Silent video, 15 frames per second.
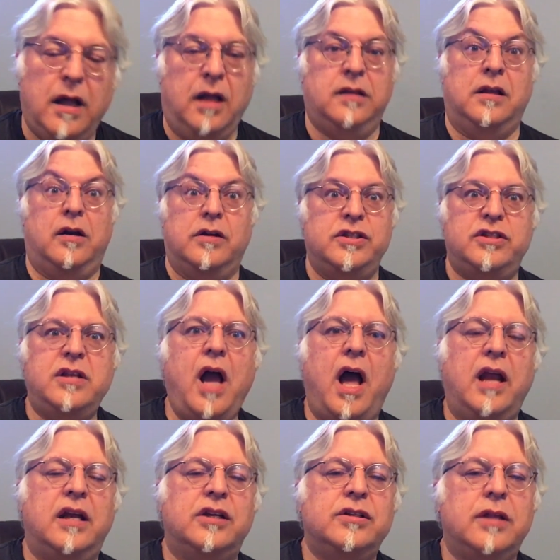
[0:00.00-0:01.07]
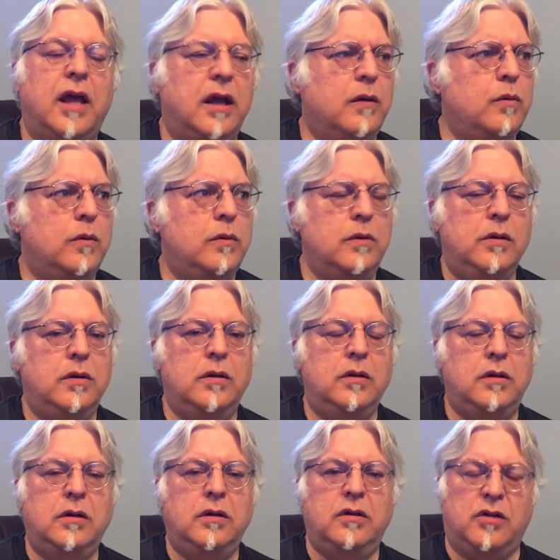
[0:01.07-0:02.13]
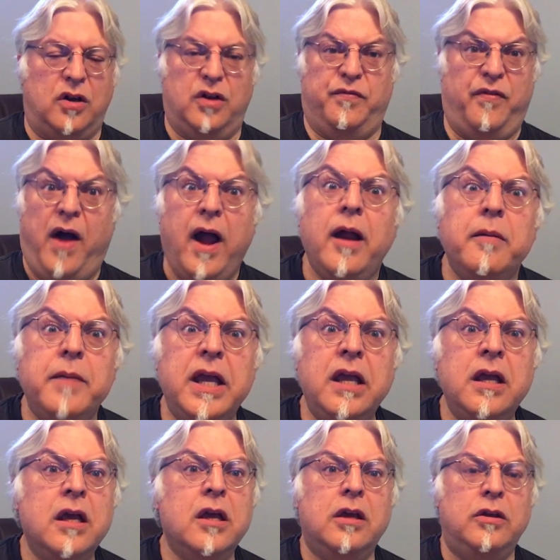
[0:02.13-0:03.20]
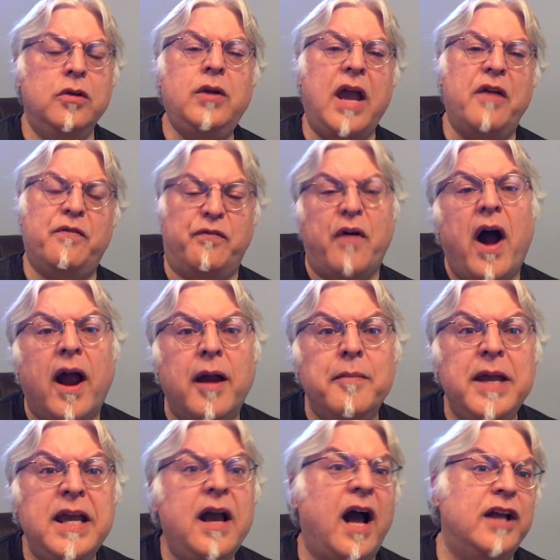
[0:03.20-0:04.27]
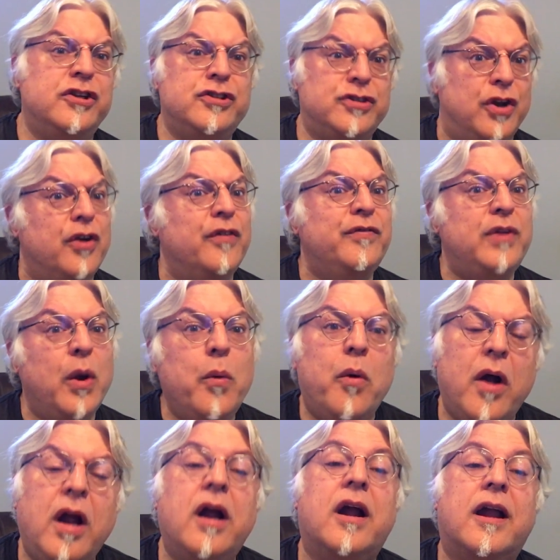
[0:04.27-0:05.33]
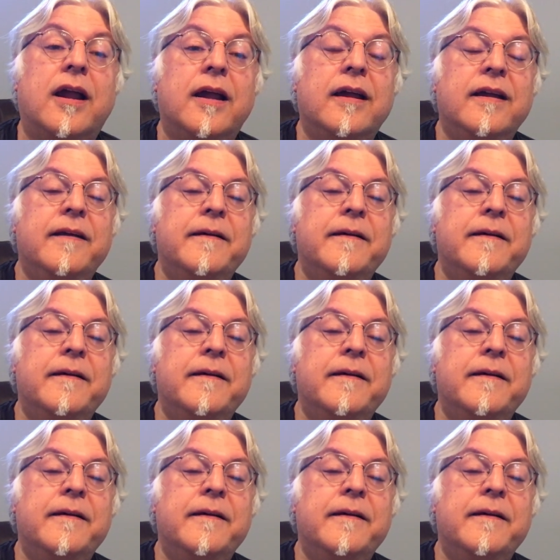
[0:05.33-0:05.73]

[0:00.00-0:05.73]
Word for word: And they're astonished like, well, you're going to fire me? You can't fire me. I deserve to work.